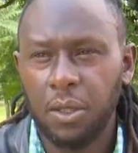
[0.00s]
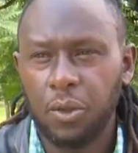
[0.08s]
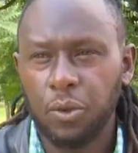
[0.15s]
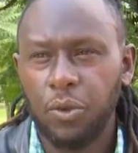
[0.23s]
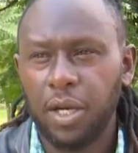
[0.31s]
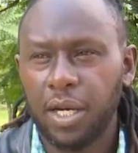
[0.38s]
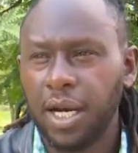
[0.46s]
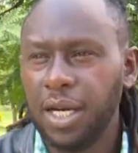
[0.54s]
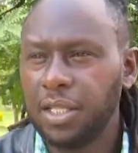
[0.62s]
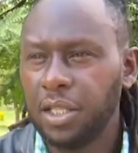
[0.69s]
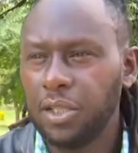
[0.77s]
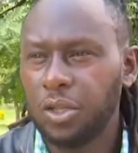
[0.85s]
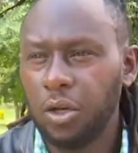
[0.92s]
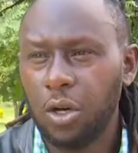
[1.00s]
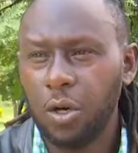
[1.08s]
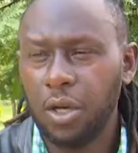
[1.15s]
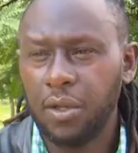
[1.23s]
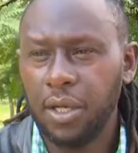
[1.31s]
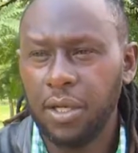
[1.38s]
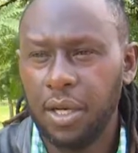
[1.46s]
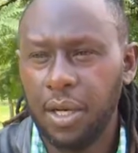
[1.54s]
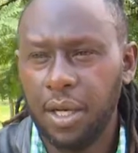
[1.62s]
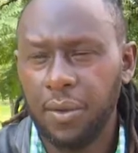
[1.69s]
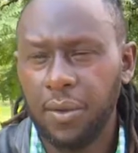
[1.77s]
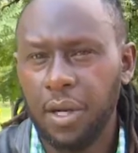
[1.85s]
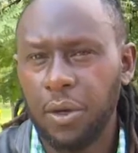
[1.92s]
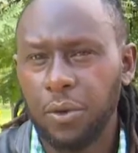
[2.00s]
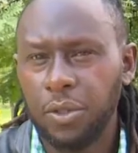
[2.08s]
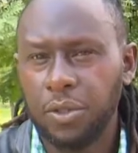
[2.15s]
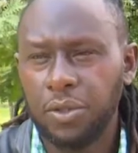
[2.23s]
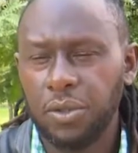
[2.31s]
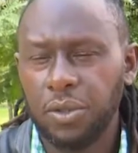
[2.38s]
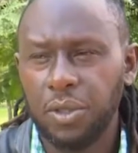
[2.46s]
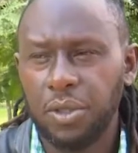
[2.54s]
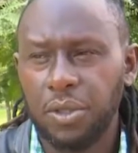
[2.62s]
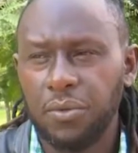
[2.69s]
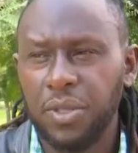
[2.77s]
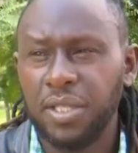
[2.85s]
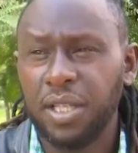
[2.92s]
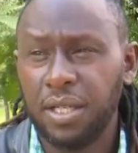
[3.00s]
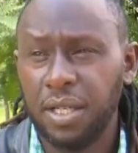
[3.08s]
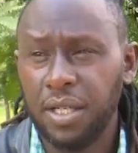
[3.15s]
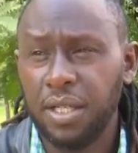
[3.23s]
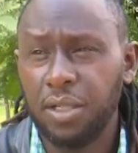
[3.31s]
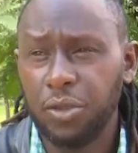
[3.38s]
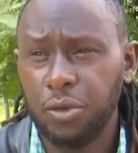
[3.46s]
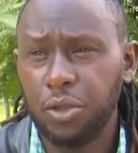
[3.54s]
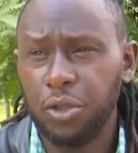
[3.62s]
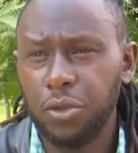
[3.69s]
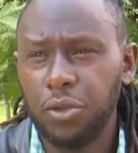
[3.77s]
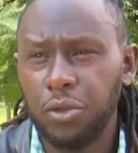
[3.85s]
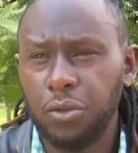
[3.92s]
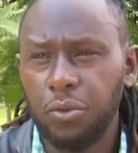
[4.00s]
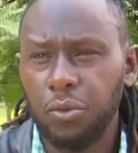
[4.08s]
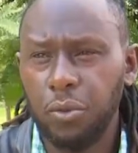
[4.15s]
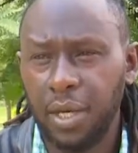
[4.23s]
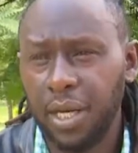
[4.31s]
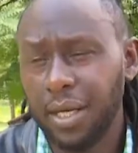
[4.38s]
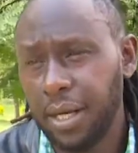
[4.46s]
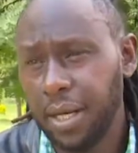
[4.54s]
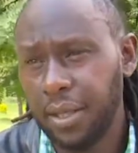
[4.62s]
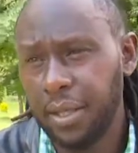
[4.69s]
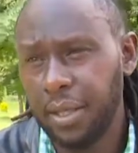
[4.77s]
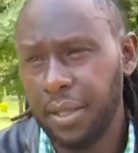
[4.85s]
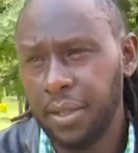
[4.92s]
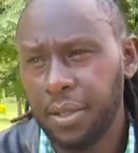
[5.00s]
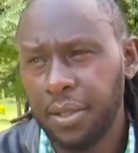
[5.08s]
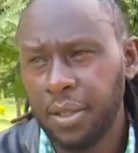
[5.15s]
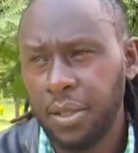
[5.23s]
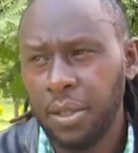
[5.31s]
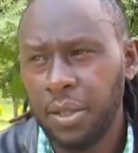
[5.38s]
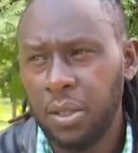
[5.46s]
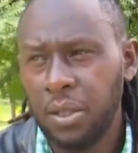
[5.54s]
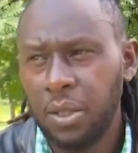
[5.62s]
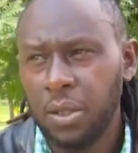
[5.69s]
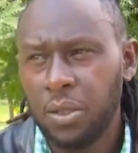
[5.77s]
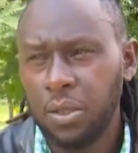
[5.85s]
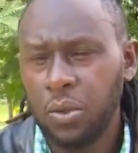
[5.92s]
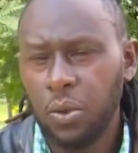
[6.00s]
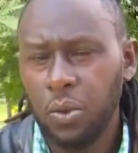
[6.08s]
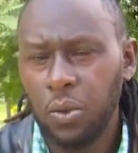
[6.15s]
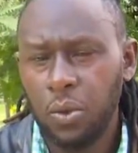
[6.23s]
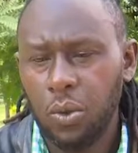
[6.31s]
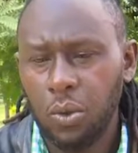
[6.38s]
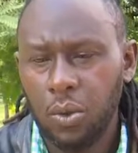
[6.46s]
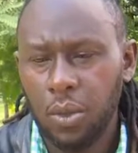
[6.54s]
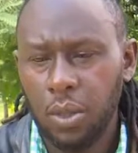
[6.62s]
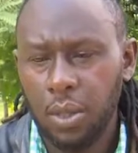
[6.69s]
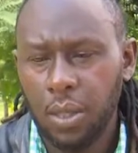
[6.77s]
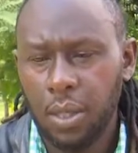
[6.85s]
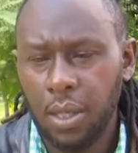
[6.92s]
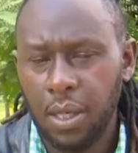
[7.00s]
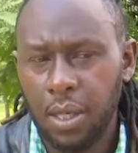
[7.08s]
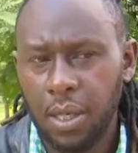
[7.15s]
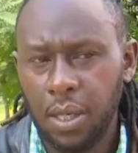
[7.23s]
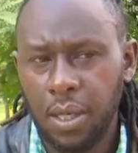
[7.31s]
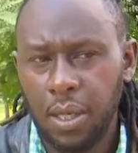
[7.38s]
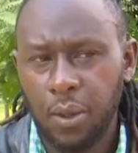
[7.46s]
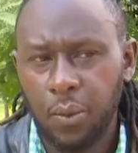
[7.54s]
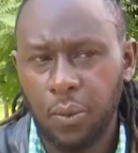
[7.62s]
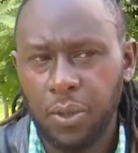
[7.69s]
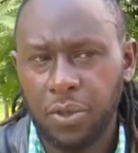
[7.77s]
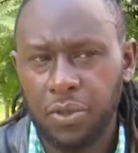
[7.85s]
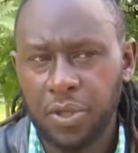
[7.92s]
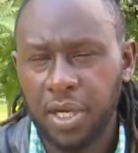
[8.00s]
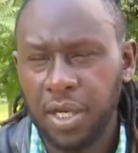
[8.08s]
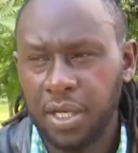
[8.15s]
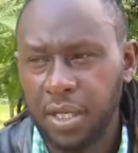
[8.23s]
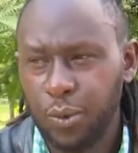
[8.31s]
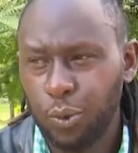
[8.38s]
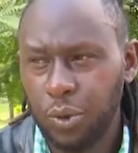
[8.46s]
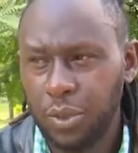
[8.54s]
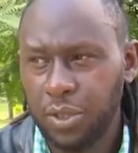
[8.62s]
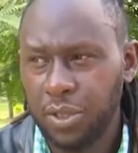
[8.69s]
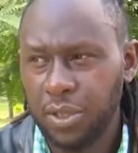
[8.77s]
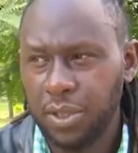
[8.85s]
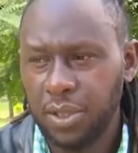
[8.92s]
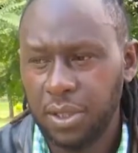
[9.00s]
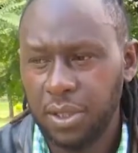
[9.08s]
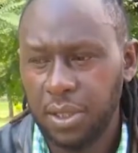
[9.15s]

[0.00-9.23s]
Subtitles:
to the culture shock that I was recently introduced to when I got there. So what triggered it was